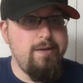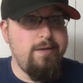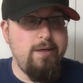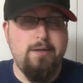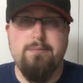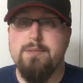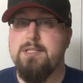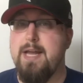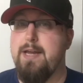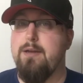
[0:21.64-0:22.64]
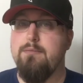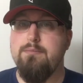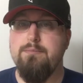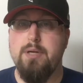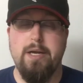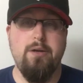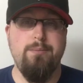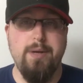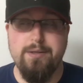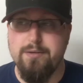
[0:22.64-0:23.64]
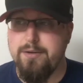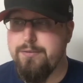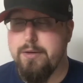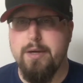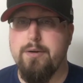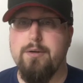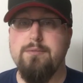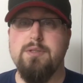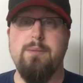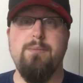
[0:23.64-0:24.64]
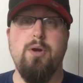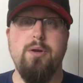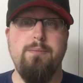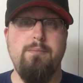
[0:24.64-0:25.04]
you know, mistaken. But I could beg to differ. I don't know.